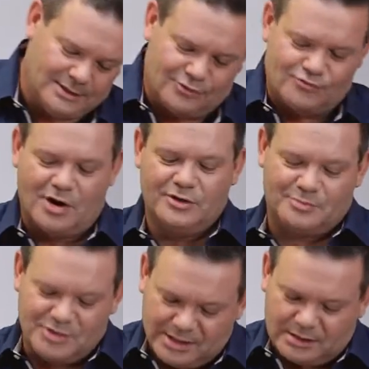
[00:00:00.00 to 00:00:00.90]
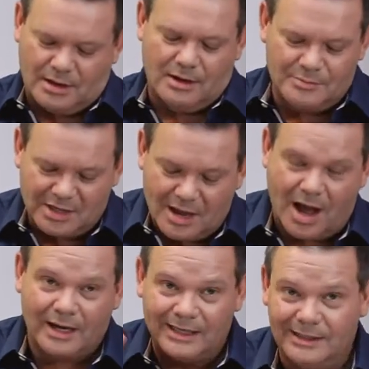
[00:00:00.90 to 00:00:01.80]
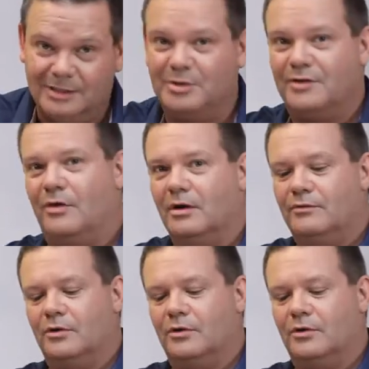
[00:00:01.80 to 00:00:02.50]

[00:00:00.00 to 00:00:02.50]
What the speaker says: the rosemary, the thyme, the garlic, a little bit of olive